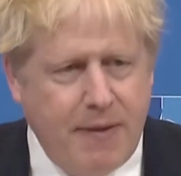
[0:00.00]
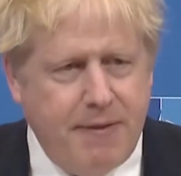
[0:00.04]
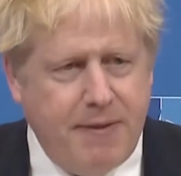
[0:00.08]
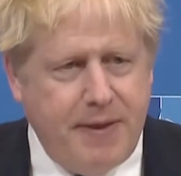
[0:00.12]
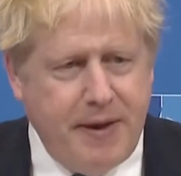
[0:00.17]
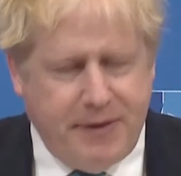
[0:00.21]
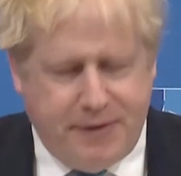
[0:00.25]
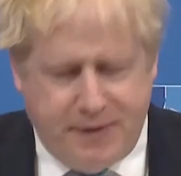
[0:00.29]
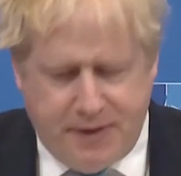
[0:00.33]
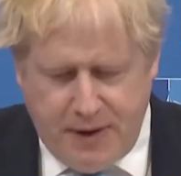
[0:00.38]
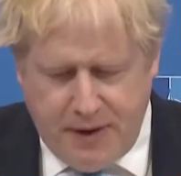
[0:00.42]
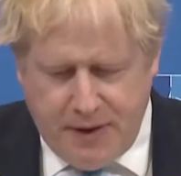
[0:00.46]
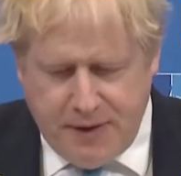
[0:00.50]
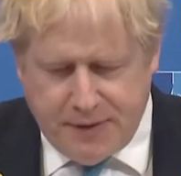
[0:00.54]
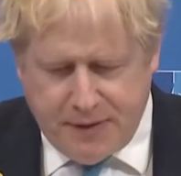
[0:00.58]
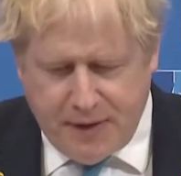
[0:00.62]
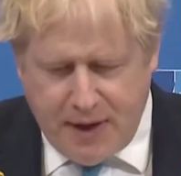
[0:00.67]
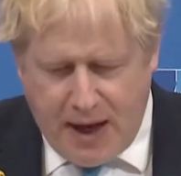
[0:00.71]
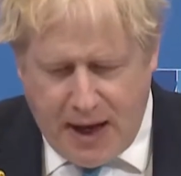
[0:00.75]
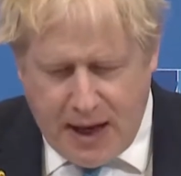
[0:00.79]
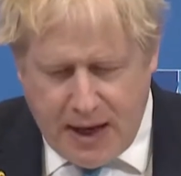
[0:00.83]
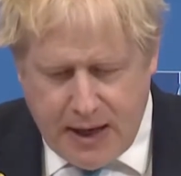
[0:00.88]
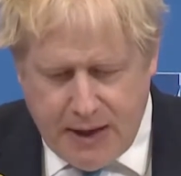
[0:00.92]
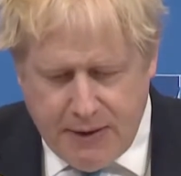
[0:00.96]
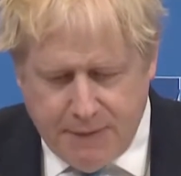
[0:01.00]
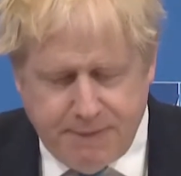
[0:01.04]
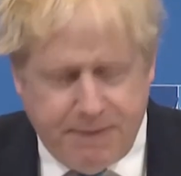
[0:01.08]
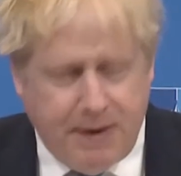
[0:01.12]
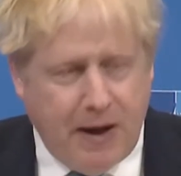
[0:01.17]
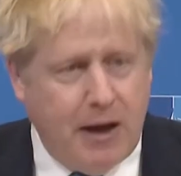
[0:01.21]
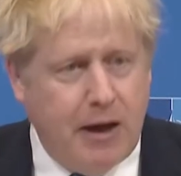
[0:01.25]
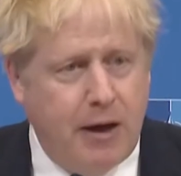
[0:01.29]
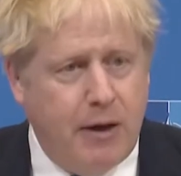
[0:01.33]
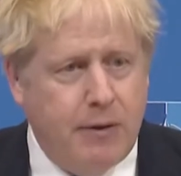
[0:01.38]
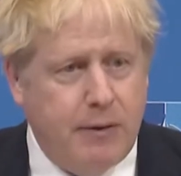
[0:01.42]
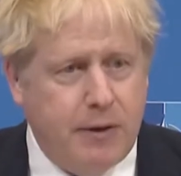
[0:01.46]
This is a
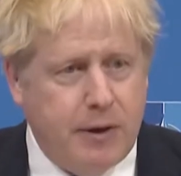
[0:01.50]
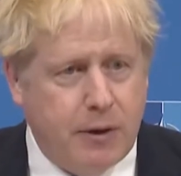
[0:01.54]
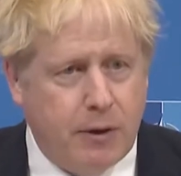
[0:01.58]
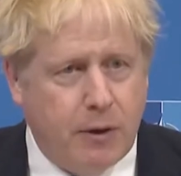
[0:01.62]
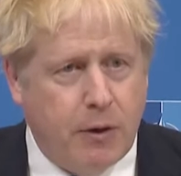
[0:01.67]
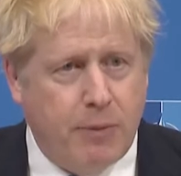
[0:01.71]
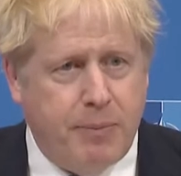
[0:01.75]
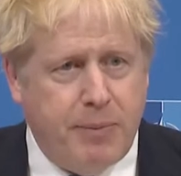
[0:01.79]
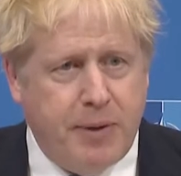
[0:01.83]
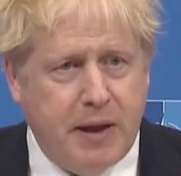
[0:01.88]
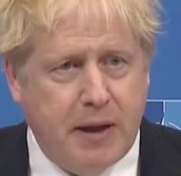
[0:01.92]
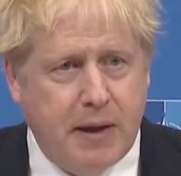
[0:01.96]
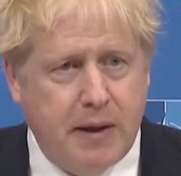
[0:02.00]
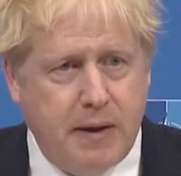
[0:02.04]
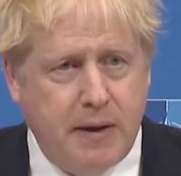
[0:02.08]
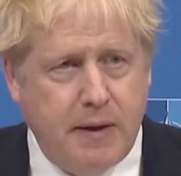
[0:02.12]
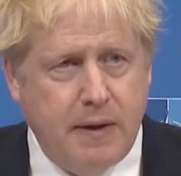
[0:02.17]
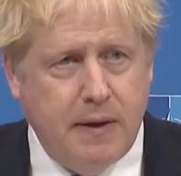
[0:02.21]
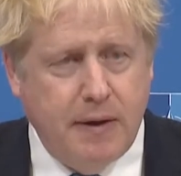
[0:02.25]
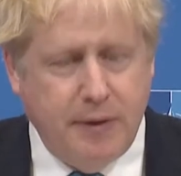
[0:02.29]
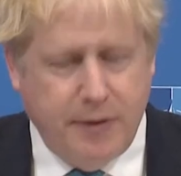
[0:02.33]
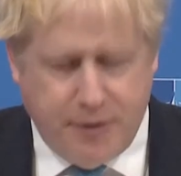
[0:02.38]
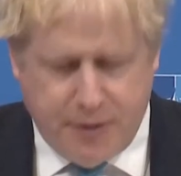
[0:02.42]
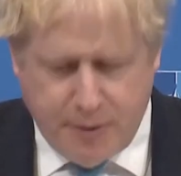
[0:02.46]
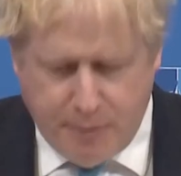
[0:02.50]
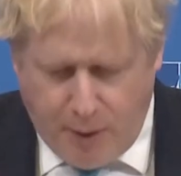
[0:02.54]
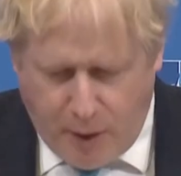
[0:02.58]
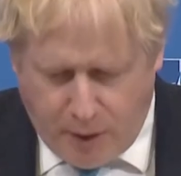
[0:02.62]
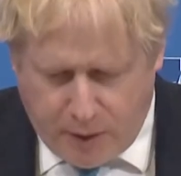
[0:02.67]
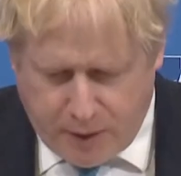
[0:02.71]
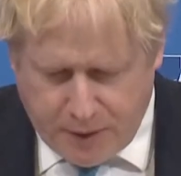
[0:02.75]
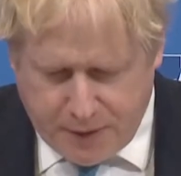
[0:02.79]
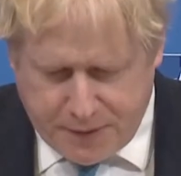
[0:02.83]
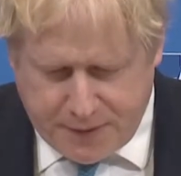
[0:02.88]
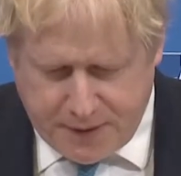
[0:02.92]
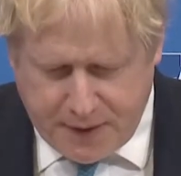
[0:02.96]
fellow European
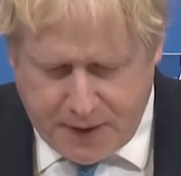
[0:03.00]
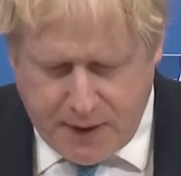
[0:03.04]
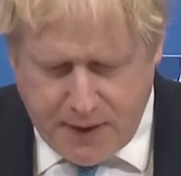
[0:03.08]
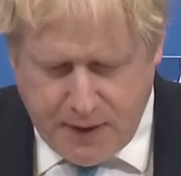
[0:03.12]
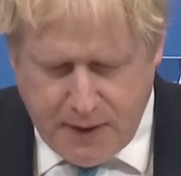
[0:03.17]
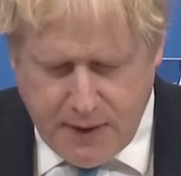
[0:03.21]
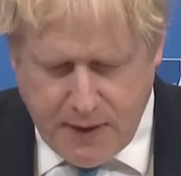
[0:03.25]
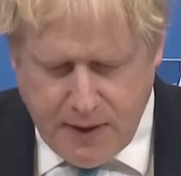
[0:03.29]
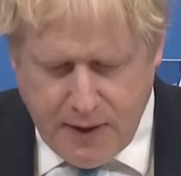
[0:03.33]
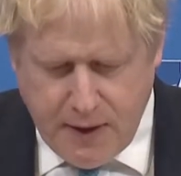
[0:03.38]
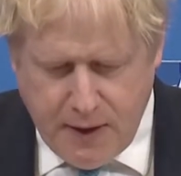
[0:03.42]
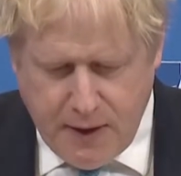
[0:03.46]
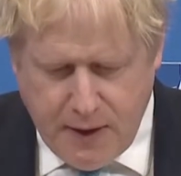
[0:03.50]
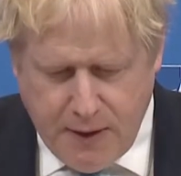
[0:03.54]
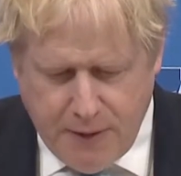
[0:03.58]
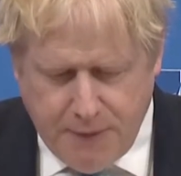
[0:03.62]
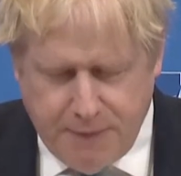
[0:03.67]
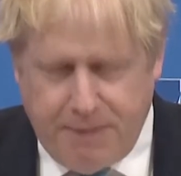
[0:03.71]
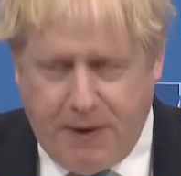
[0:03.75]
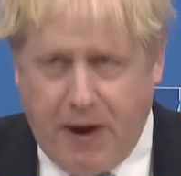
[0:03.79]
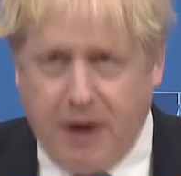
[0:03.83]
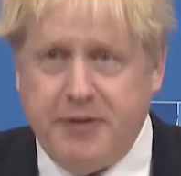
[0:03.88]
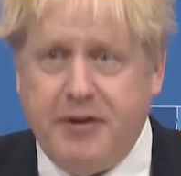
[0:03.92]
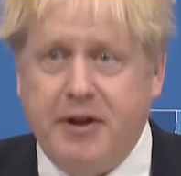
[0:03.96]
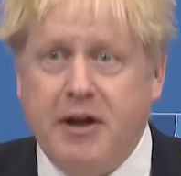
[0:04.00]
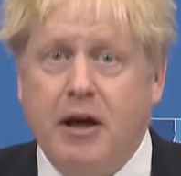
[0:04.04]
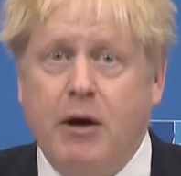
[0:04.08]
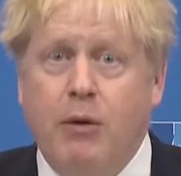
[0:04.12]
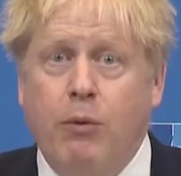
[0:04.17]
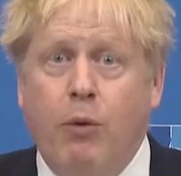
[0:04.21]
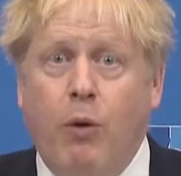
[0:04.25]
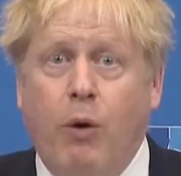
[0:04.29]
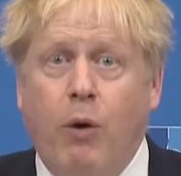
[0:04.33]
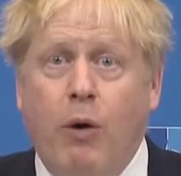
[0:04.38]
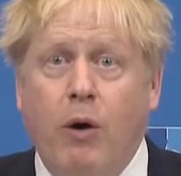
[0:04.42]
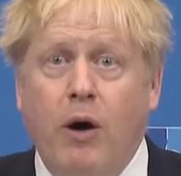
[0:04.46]
democracy fighting a
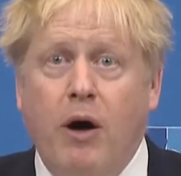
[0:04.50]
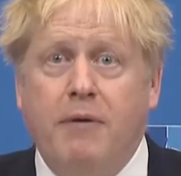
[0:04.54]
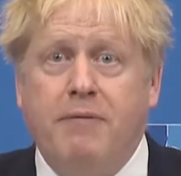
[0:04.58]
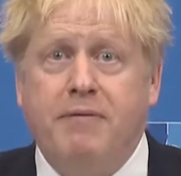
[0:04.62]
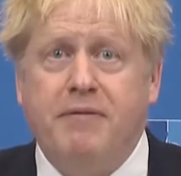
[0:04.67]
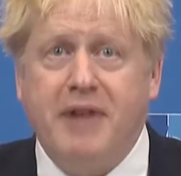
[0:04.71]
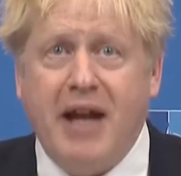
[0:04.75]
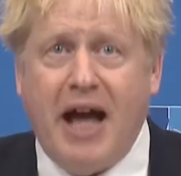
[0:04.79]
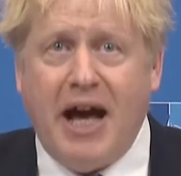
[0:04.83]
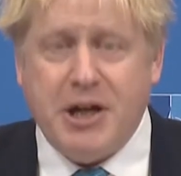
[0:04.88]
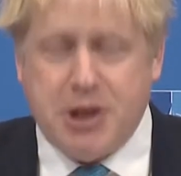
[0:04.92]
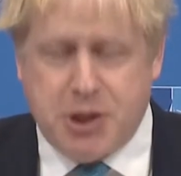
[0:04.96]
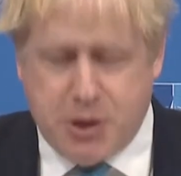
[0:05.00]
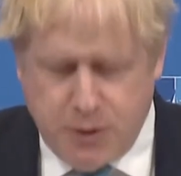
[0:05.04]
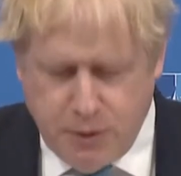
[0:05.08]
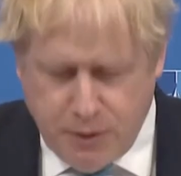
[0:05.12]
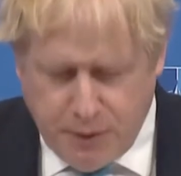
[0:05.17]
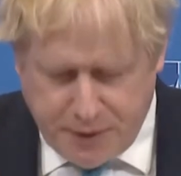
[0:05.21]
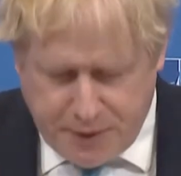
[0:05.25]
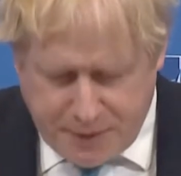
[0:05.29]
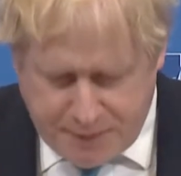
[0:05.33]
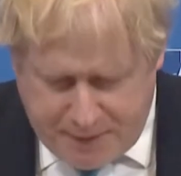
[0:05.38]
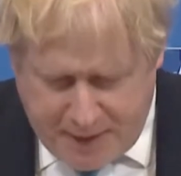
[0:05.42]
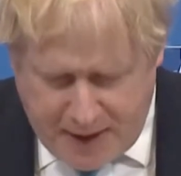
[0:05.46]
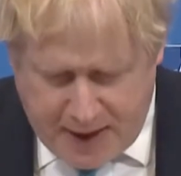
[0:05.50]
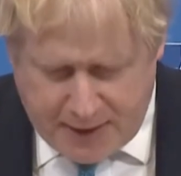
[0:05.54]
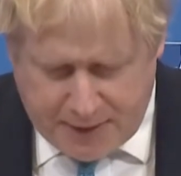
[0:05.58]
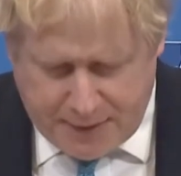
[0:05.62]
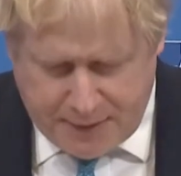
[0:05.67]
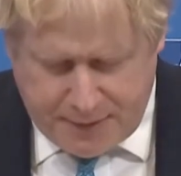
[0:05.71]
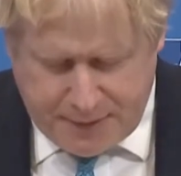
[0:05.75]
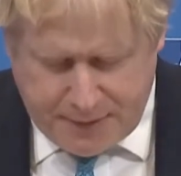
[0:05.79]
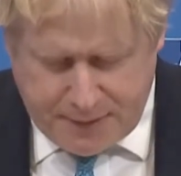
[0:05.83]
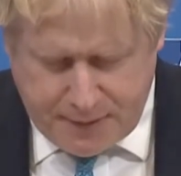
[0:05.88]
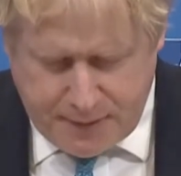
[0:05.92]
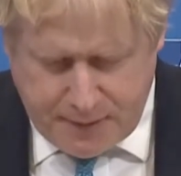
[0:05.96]
war of national
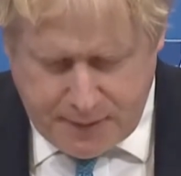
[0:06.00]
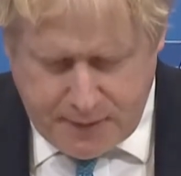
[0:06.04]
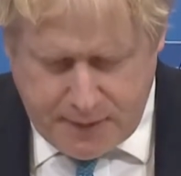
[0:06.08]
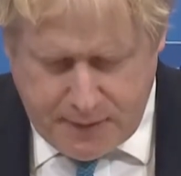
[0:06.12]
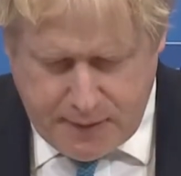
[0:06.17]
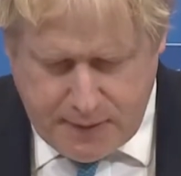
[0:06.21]
defence.